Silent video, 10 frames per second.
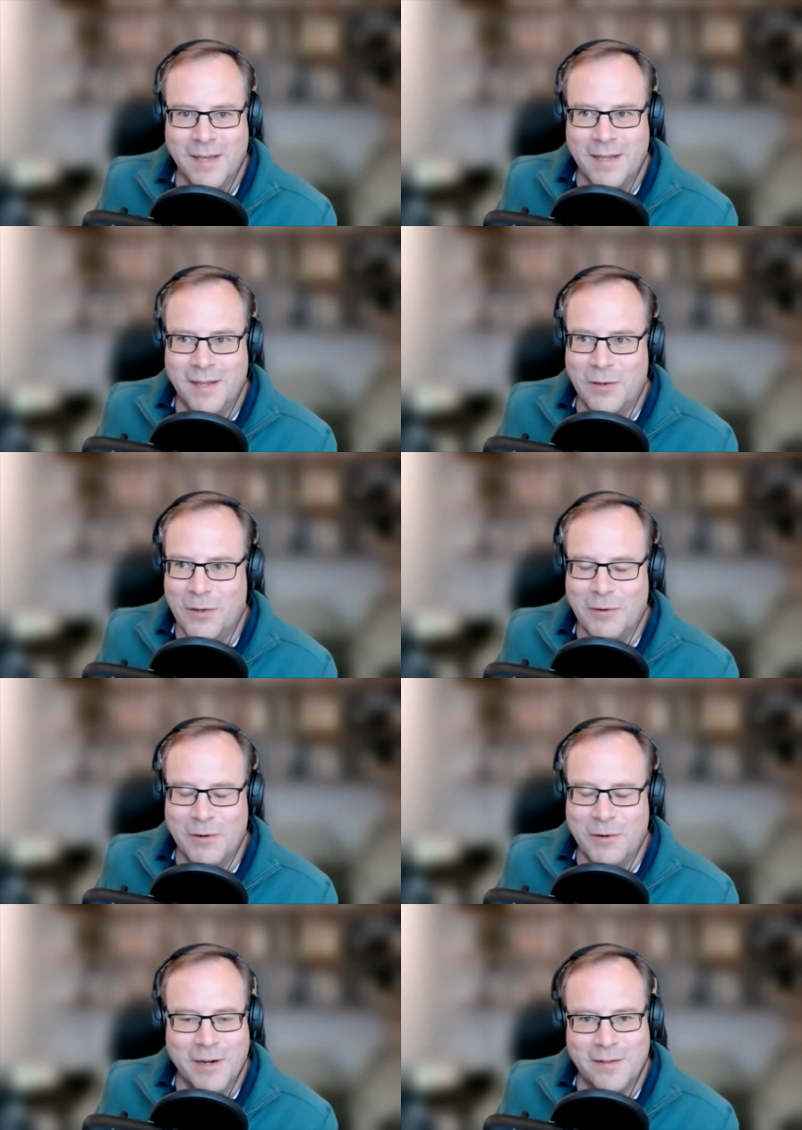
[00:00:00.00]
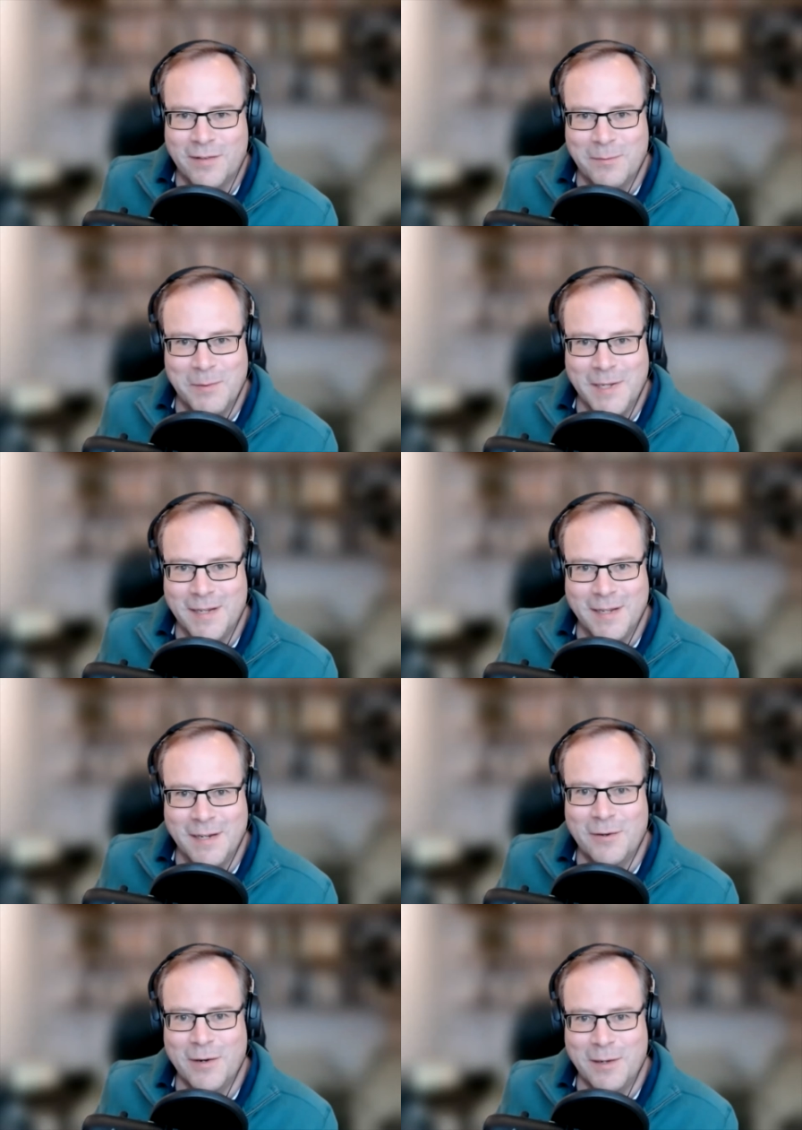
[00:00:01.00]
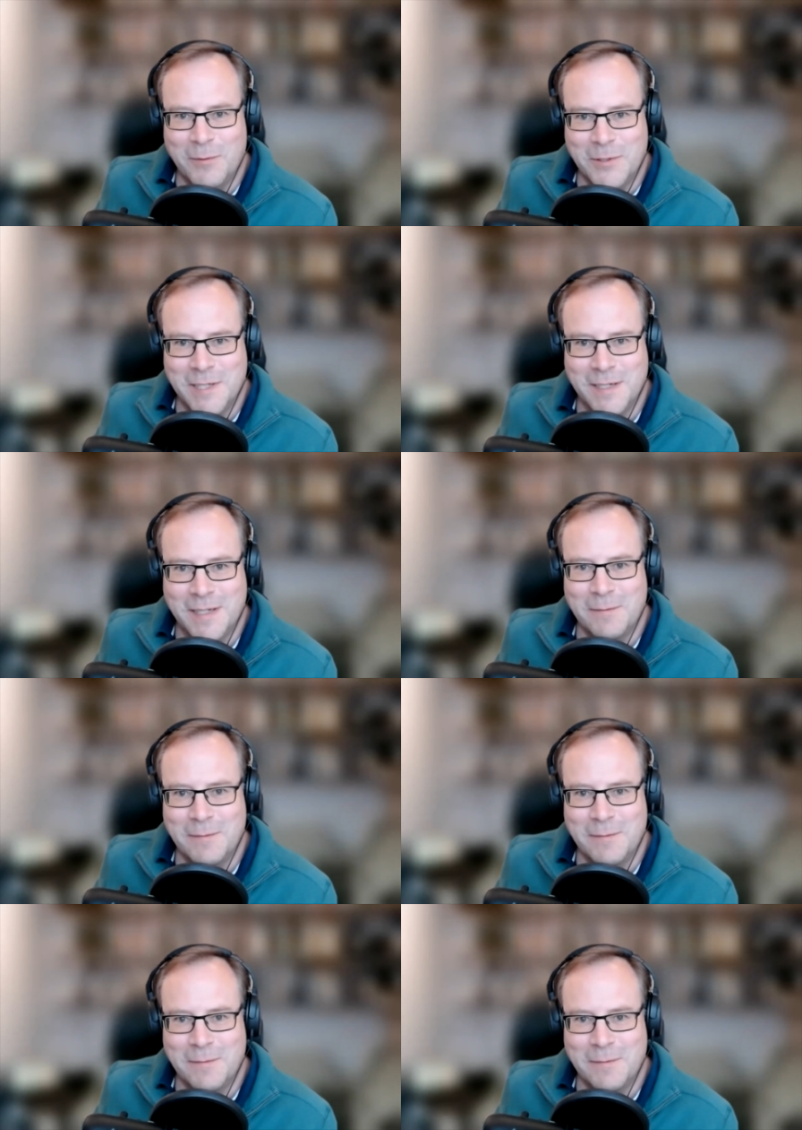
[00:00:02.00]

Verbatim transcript: no regrets. It's been incredible journey.